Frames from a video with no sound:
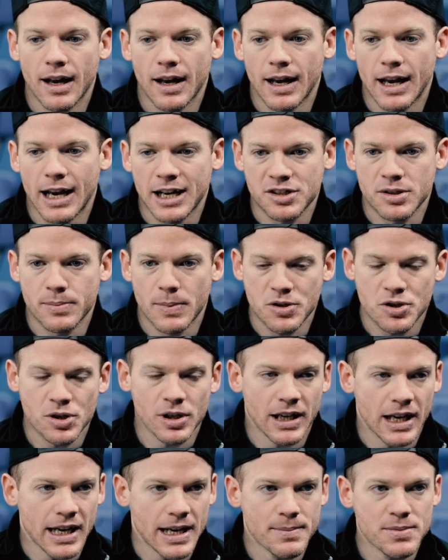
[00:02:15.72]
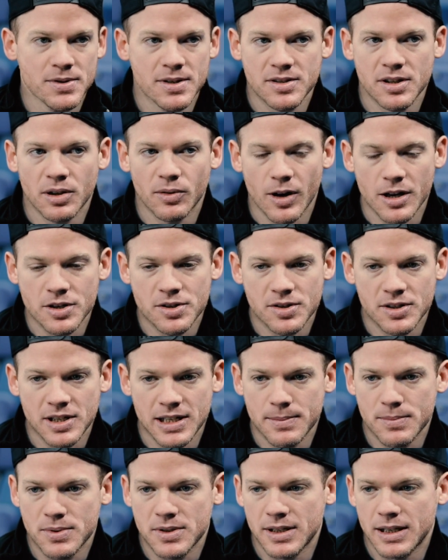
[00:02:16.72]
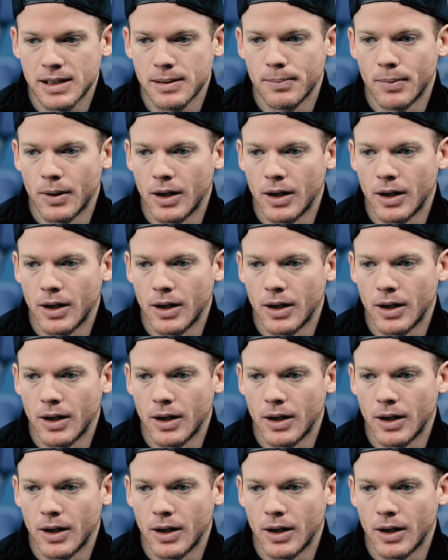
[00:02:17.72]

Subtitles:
exhibition games as the Russian teams did,